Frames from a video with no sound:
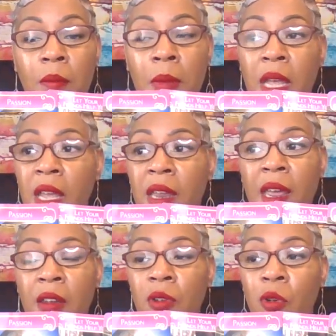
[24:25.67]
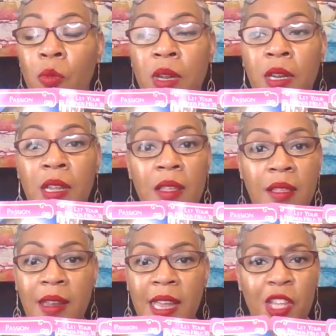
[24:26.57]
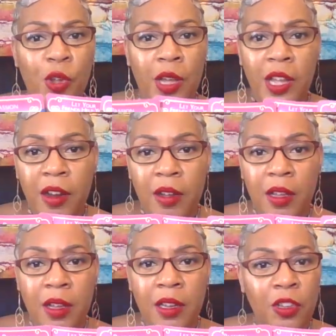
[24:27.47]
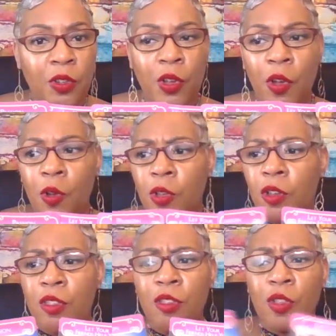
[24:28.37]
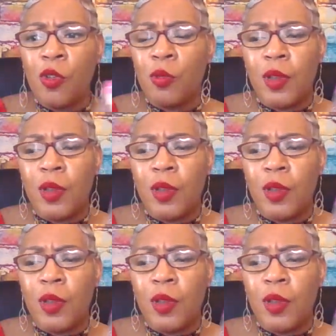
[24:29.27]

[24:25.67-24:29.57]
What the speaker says: Man, I don't know what it is. I like your haircut, you know, your suit.